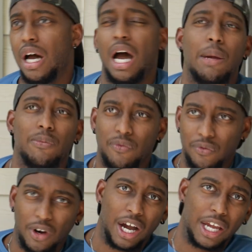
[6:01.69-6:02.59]
I'm
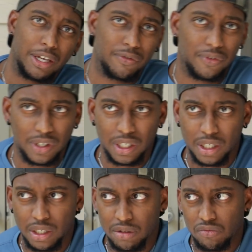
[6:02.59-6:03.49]

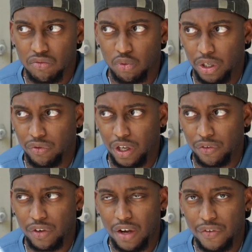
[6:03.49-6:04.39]

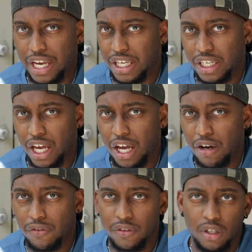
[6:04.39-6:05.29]

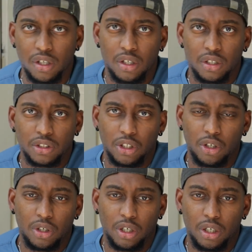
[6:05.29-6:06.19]
5'8.5".
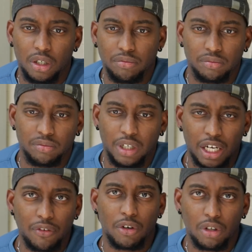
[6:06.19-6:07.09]
So I
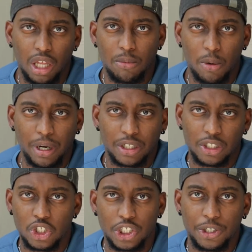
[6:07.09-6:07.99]
can fit on a lot more bikes
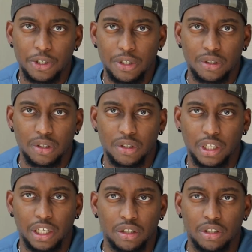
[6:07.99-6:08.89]
than she could.
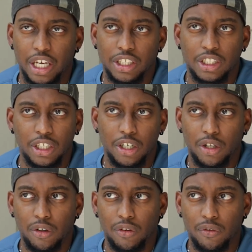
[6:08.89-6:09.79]
Like the
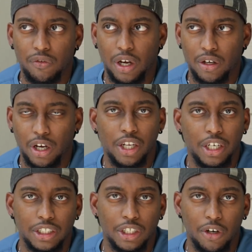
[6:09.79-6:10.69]

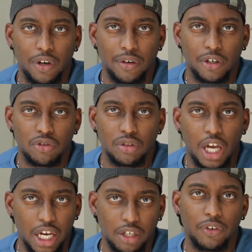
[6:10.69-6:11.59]
Honda SCL 500,
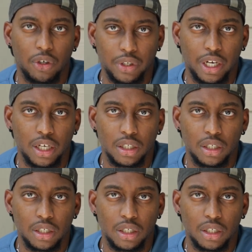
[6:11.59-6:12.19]
I can fit on that.